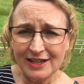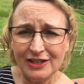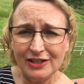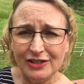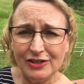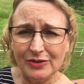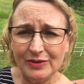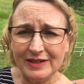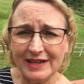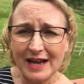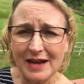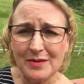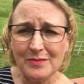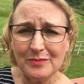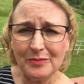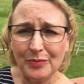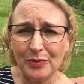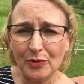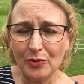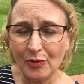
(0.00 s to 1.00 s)
You know, and
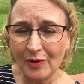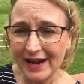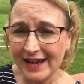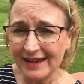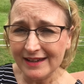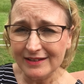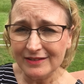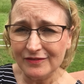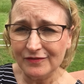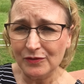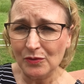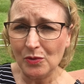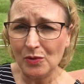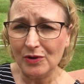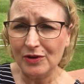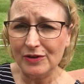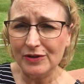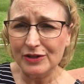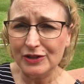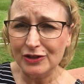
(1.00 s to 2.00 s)
I'm praying
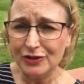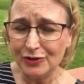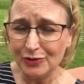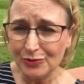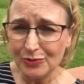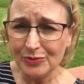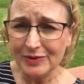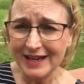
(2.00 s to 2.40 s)
for you